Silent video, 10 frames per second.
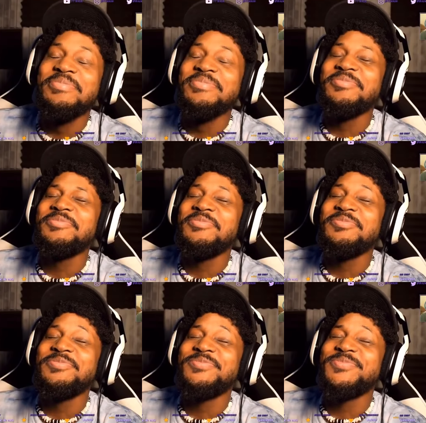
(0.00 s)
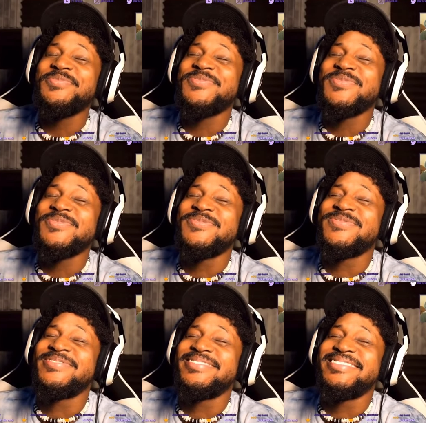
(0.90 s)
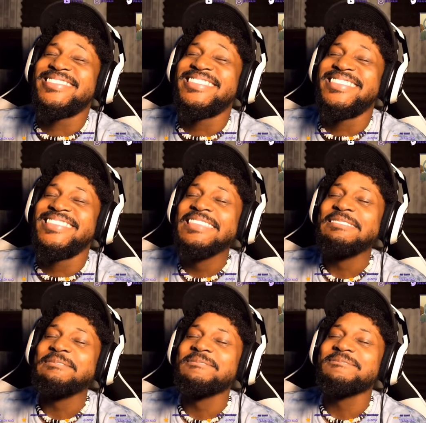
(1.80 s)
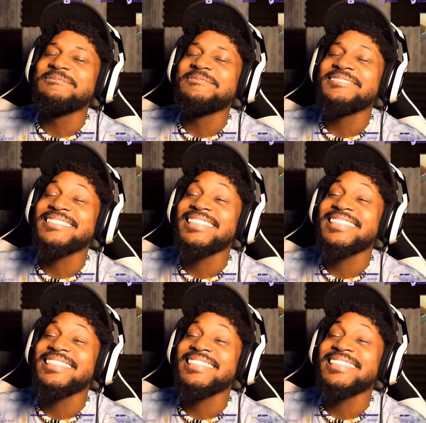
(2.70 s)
Nothing is said.